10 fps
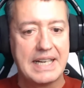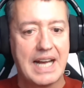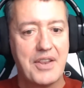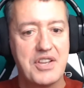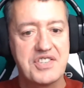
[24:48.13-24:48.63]

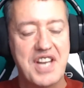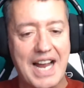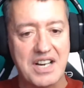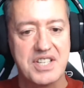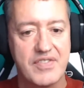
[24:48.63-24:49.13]
And this
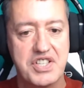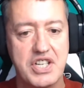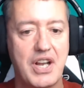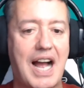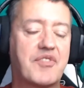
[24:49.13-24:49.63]
activity,
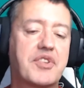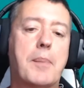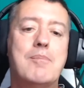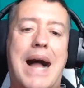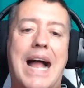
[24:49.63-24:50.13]
you have to
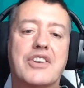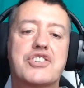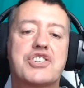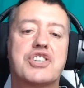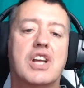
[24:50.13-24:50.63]

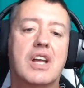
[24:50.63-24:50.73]
match